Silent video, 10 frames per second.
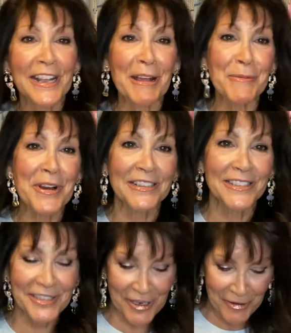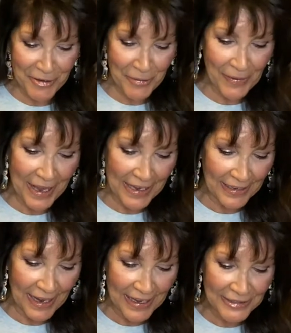I want to show you,
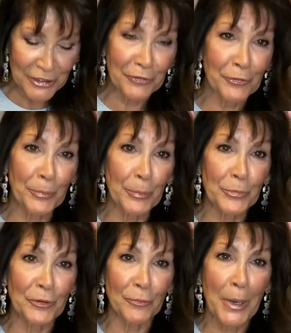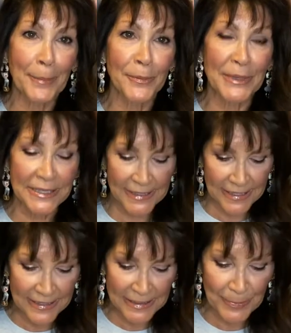and as you've probably seen
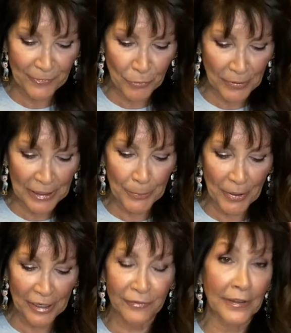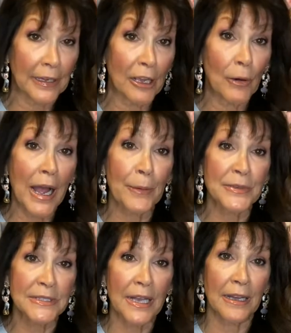this before in a prior video, I
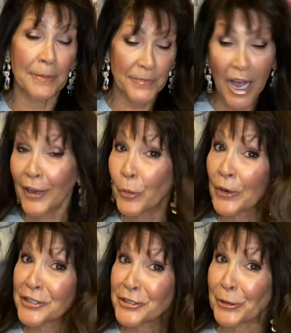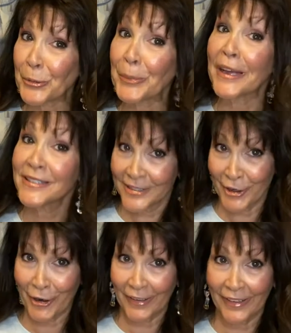was not going to, but
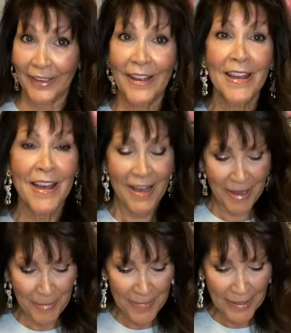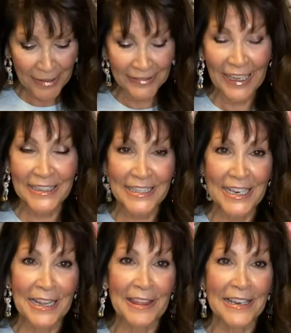started
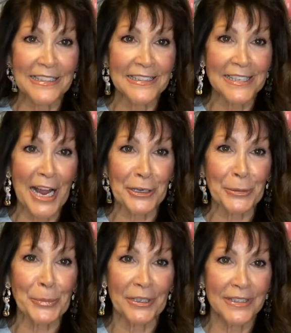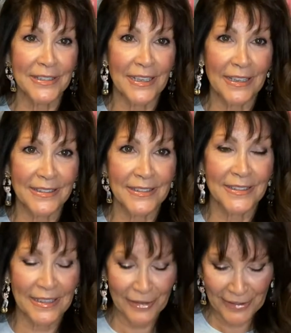collecting the Designer Princess
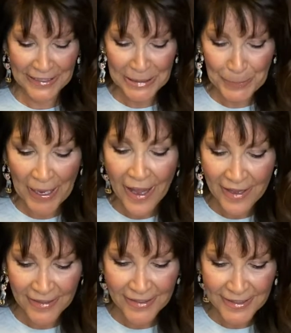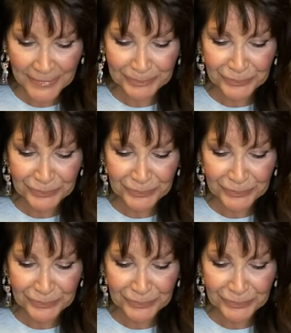series pens.